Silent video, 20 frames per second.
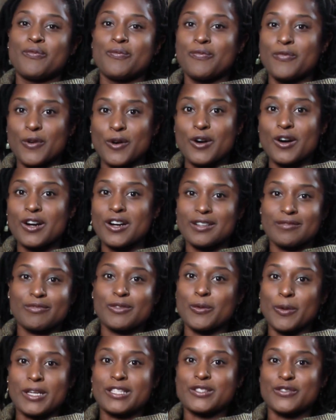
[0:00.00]
for
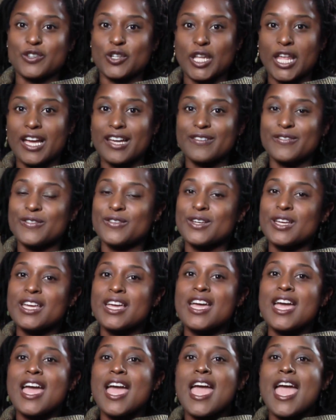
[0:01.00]
the rest of your life.
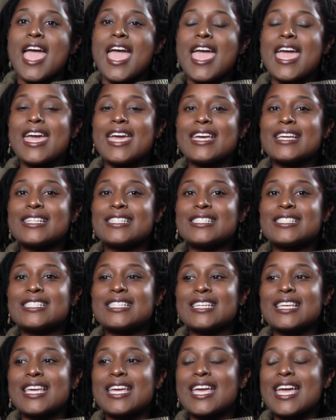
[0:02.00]
And
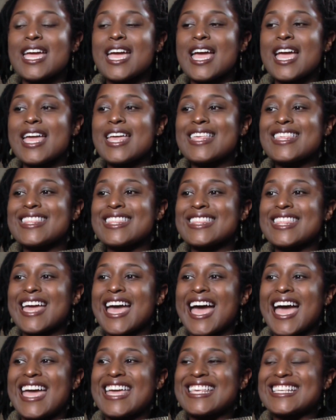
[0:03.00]

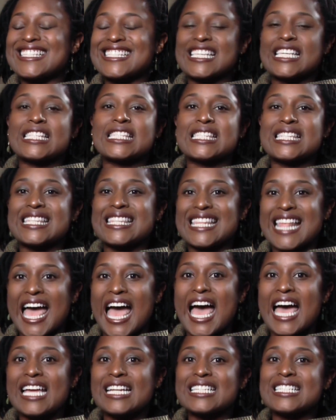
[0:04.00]
it's just
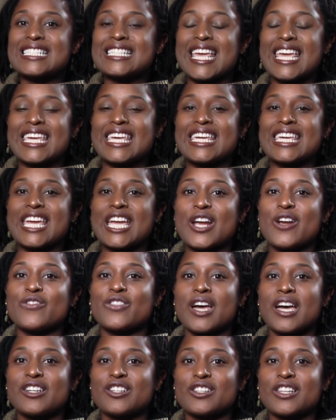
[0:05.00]
not taking care of
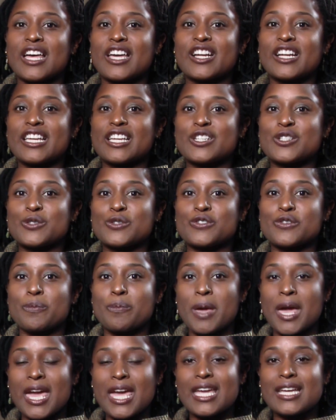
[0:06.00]
the underlying issues of
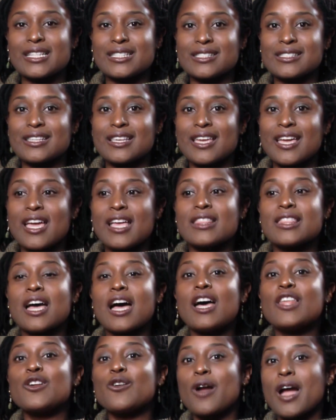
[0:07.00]
pain. The
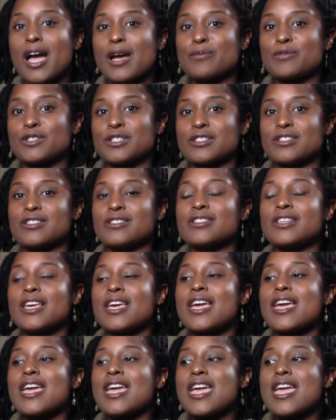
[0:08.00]
other options
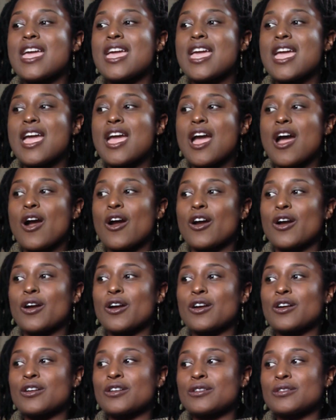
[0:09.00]

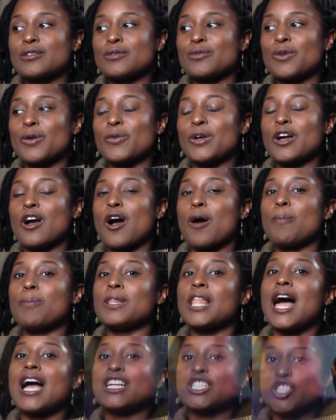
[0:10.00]
are what we call block